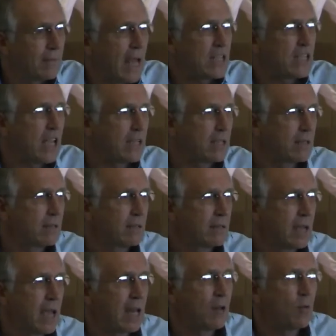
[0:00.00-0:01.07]
That's
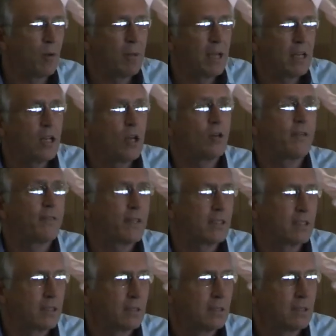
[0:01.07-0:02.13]
it. And it will make no
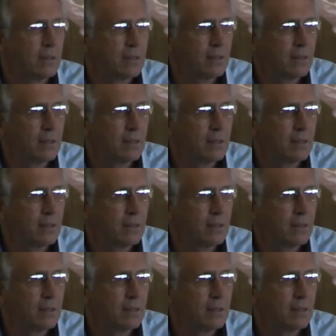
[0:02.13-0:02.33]
difference.